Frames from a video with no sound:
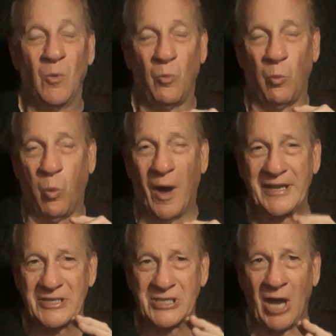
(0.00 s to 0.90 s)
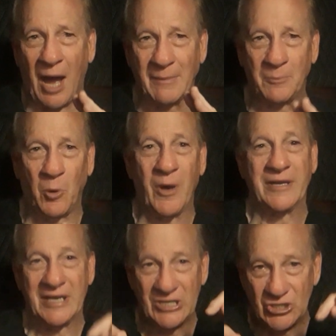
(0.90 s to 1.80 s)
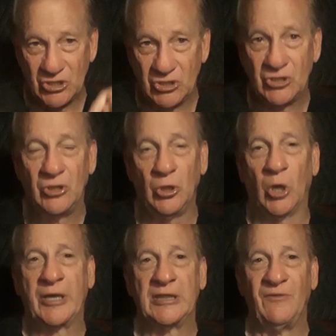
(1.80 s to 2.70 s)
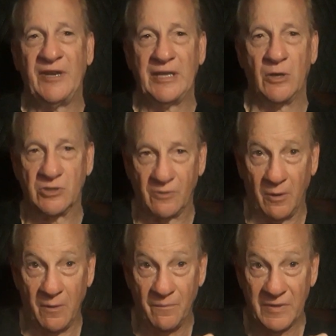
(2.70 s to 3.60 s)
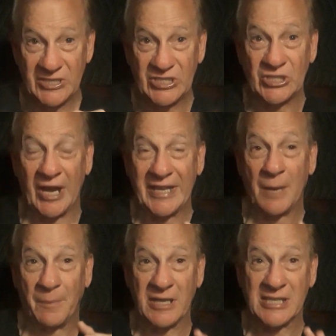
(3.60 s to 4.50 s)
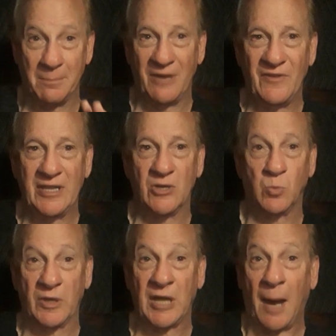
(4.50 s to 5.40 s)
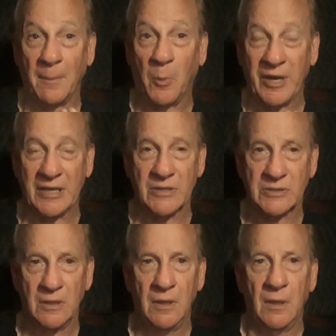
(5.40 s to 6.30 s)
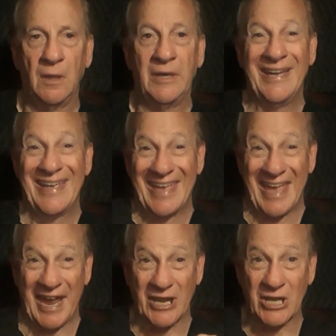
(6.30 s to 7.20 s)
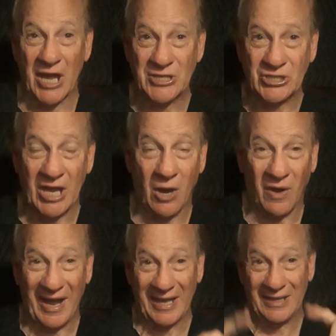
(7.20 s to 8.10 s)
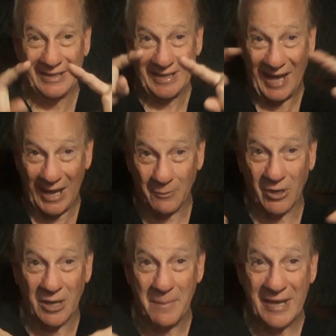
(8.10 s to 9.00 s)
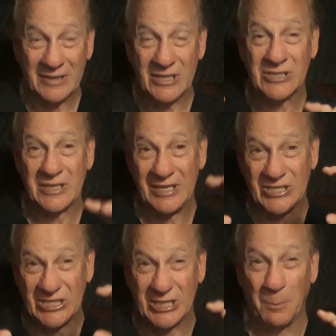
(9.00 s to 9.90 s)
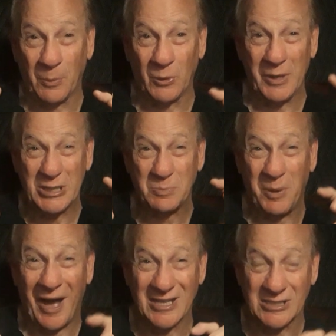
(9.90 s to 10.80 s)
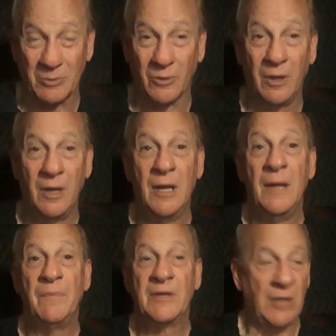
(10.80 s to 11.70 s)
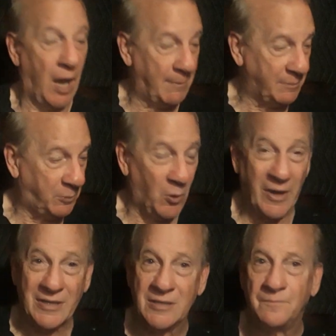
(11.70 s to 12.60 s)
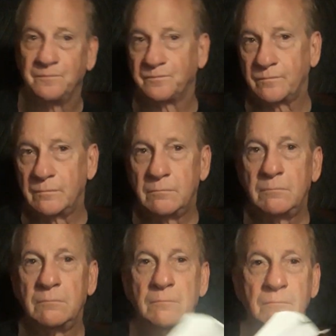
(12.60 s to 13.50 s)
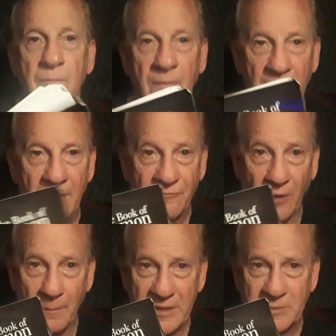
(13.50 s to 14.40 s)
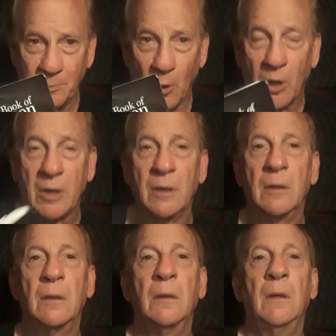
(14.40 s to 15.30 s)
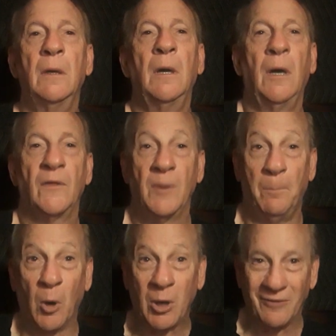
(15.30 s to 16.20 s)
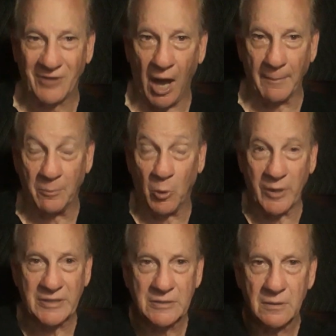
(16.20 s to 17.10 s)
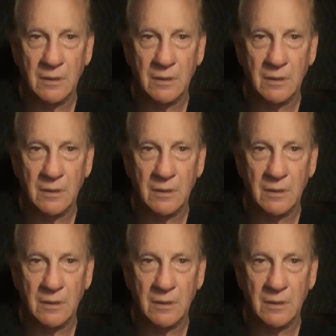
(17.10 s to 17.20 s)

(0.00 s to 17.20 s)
what is Common Point? Look at the videos. Study up on some videos what Common Point is. In a nutshell, I'm going to make this as simple as possible. Common Point, from this book, the book of Common Point,